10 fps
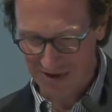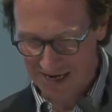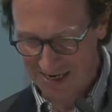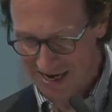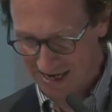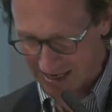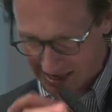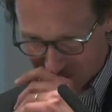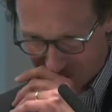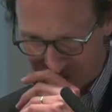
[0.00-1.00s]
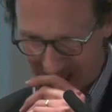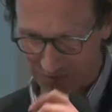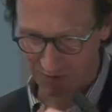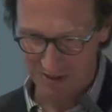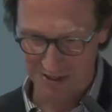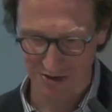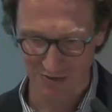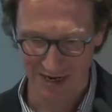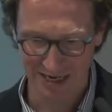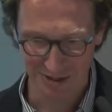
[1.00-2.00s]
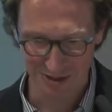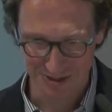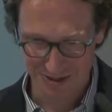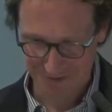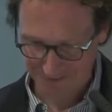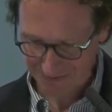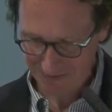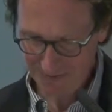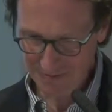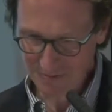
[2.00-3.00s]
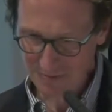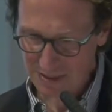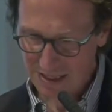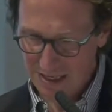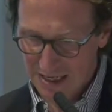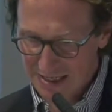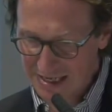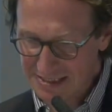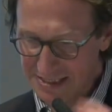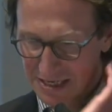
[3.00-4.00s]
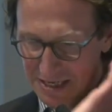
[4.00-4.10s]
act like two separate religions. This